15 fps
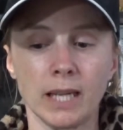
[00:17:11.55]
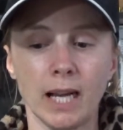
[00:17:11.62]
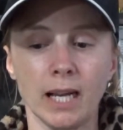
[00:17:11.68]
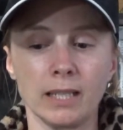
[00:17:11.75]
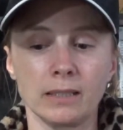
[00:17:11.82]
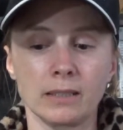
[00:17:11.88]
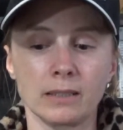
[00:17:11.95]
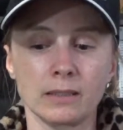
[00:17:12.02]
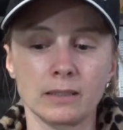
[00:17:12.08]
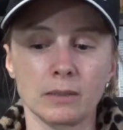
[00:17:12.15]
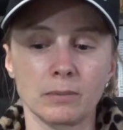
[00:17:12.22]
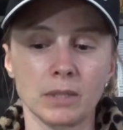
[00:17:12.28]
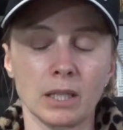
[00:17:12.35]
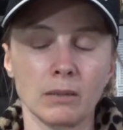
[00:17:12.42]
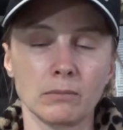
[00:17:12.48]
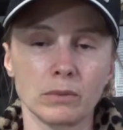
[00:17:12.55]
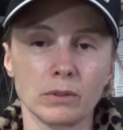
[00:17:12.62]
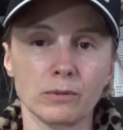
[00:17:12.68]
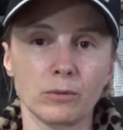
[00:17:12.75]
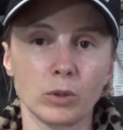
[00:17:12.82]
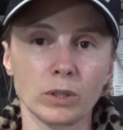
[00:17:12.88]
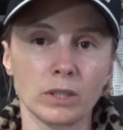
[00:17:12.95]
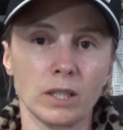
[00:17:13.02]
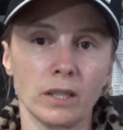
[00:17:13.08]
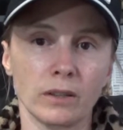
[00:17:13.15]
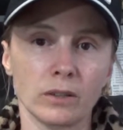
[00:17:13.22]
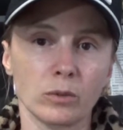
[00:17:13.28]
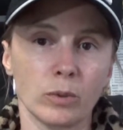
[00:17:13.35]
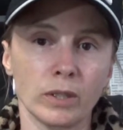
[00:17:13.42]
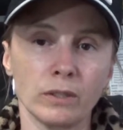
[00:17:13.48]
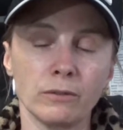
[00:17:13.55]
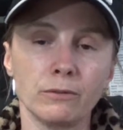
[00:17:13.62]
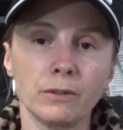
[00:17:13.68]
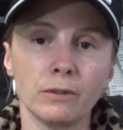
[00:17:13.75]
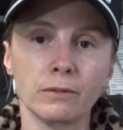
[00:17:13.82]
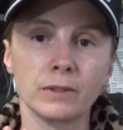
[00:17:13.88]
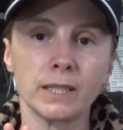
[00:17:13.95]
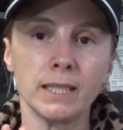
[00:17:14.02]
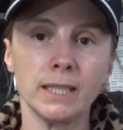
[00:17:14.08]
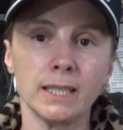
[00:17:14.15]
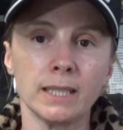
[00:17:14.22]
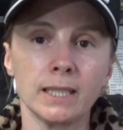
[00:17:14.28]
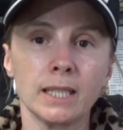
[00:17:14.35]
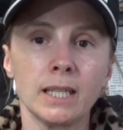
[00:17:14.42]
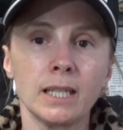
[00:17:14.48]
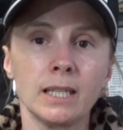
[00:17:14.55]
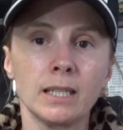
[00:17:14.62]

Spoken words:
died on September 14th, 2015.